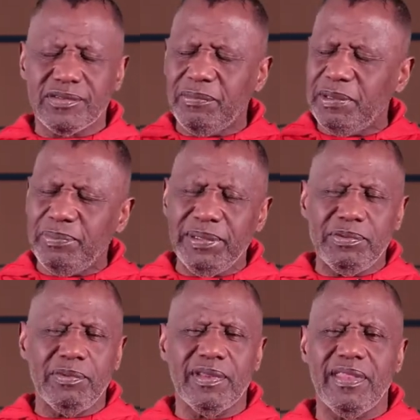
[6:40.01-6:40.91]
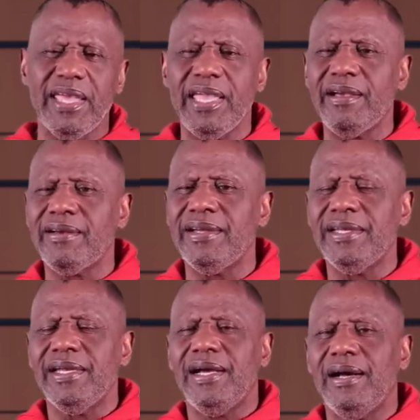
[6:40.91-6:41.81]
So many people were there.
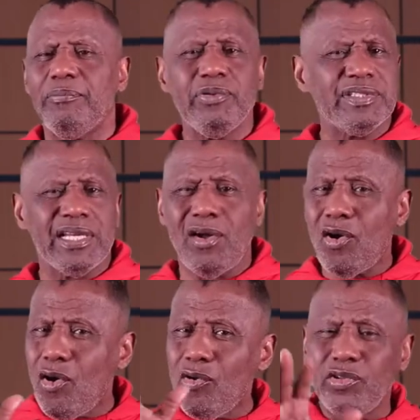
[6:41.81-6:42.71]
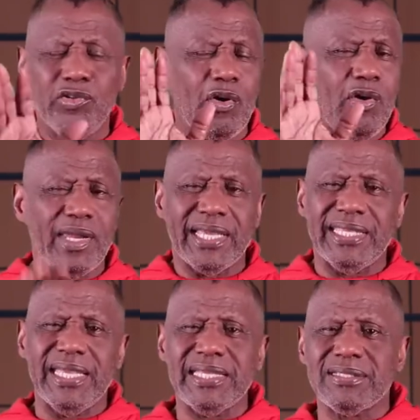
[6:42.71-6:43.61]
I appreciate all of you, all our
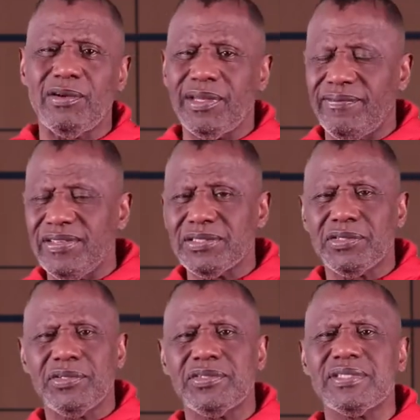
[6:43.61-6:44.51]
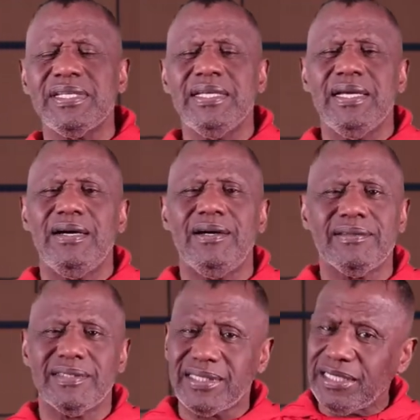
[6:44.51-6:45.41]
guests, all our visitors,
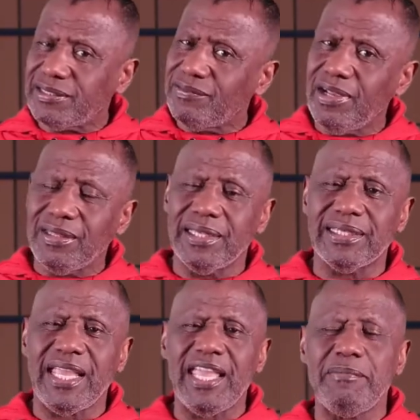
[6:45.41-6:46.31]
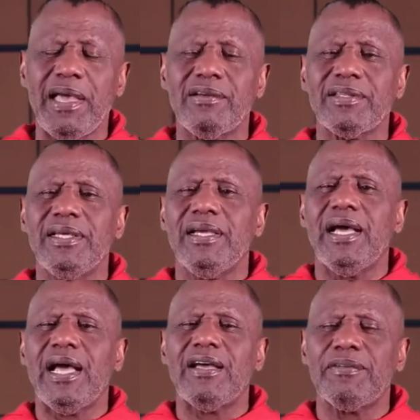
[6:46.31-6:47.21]
the saints of God that came out.
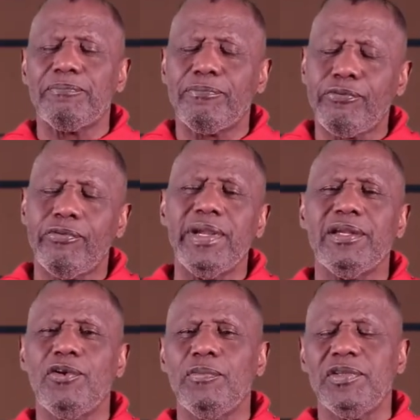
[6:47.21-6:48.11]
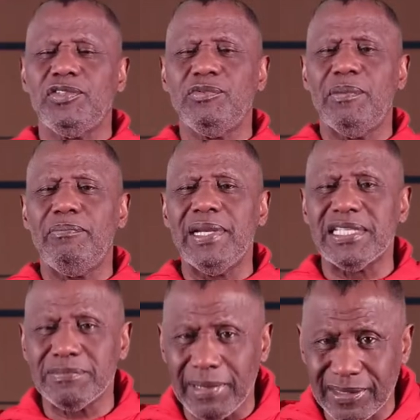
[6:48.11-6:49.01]
I pray and hope that you were
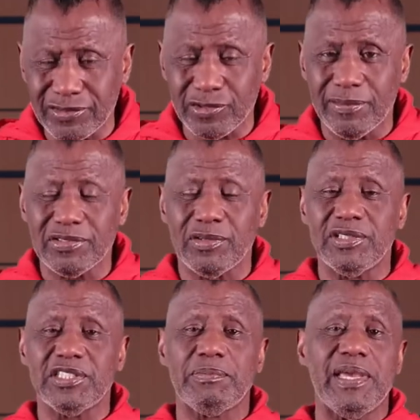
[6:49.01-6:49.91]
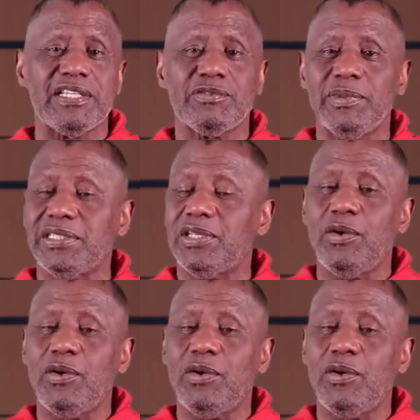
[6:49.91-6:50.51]
blessed by the service on this past week.